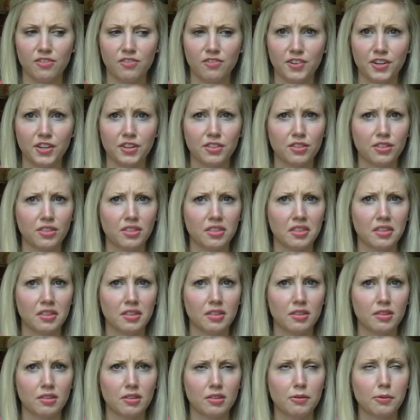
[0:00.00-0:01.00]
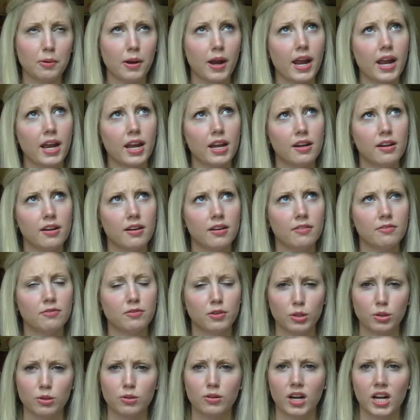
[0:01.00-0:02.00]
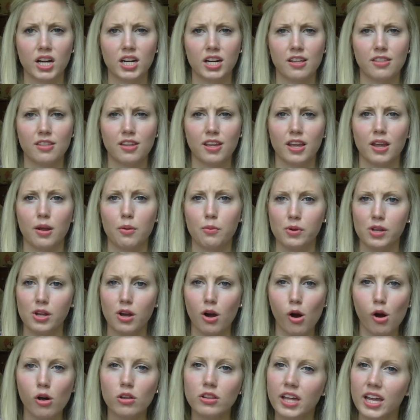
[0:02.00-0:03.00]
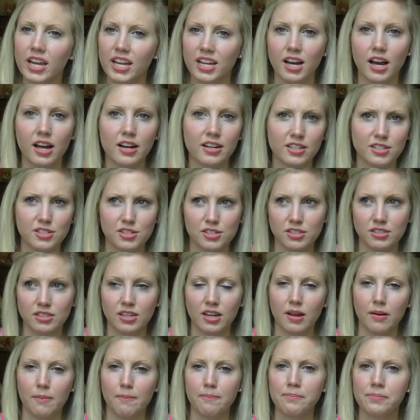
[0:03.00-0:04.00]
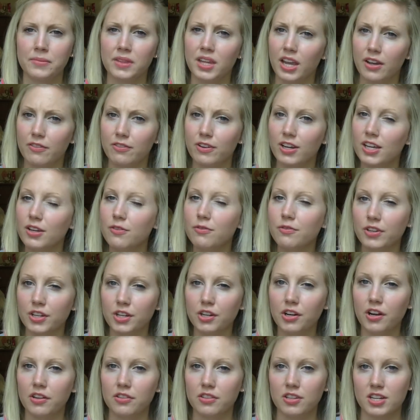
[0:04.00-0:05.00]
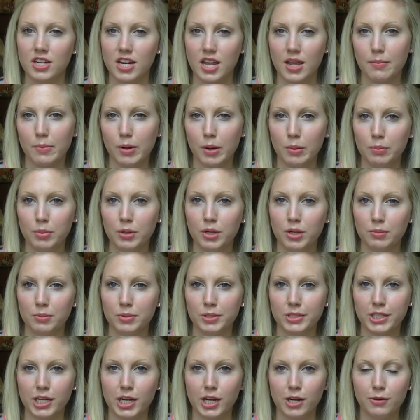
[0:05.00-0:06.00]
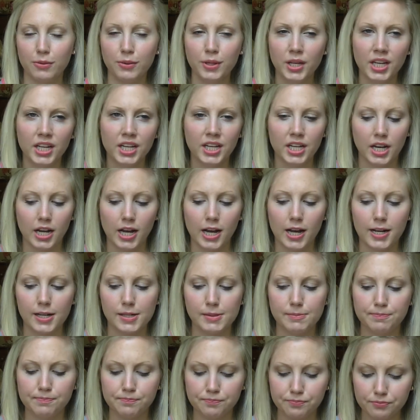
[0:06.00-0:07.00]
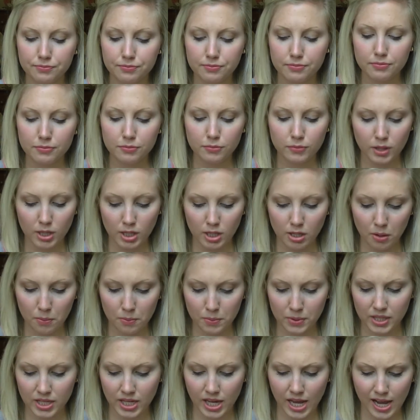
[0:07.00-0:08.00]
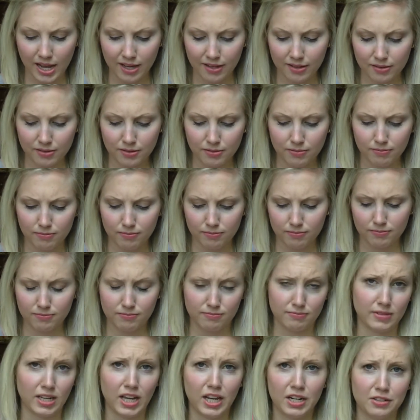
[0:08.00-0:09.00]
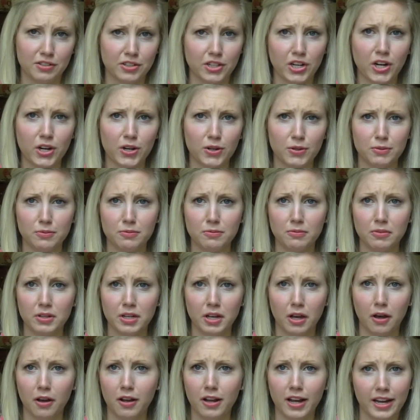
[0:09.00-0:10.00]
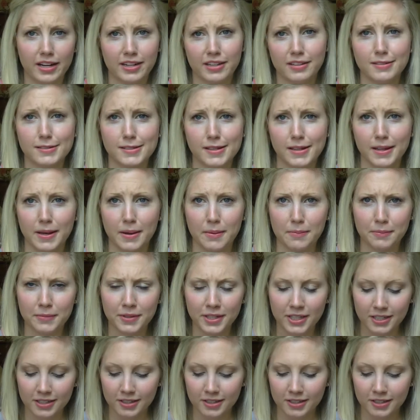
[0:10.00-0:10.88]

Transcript: 5th grade, I think, and we all like got into them. If I can figure out the name, I'll put it below. But yeah, I don't know, we all got into them.